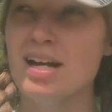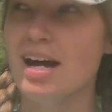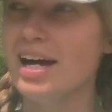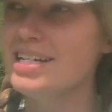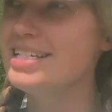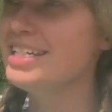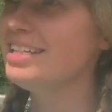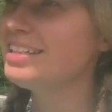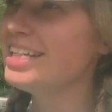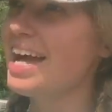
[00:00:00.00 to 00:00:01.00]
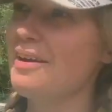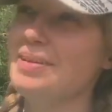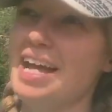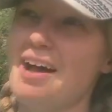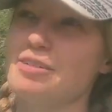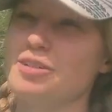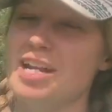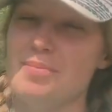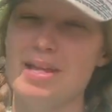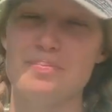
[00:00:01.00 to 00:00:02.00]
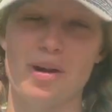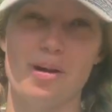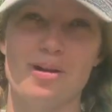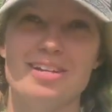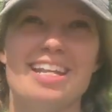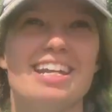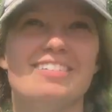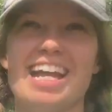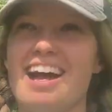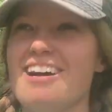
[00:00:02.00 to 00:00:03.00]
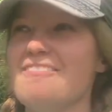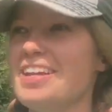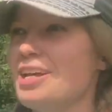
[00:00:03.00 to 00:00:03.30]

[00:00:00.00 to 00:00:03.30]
Ideally, I would have a great big barn, and I would have a